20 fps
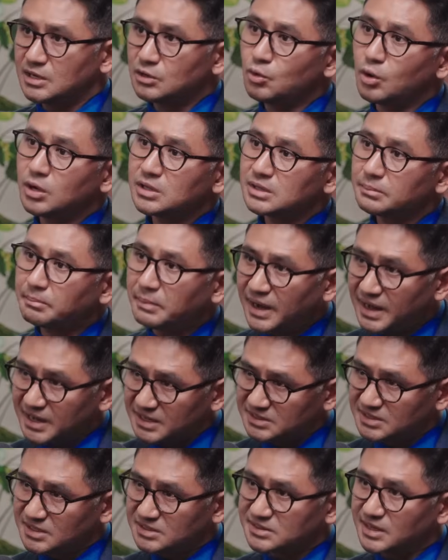They know all the
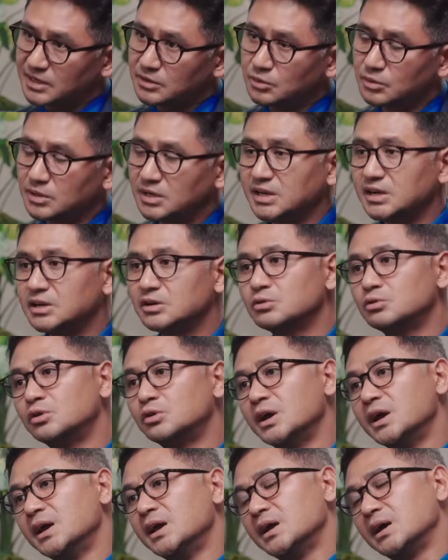biases that could lead
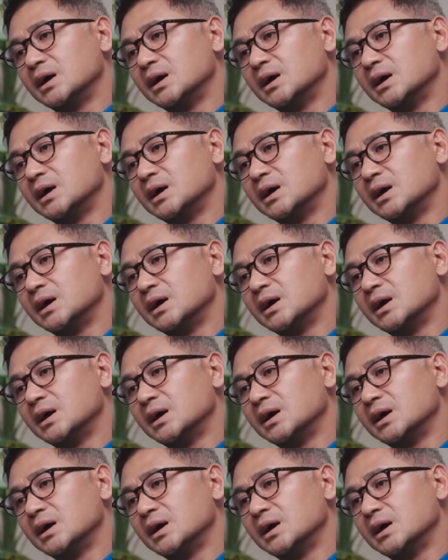to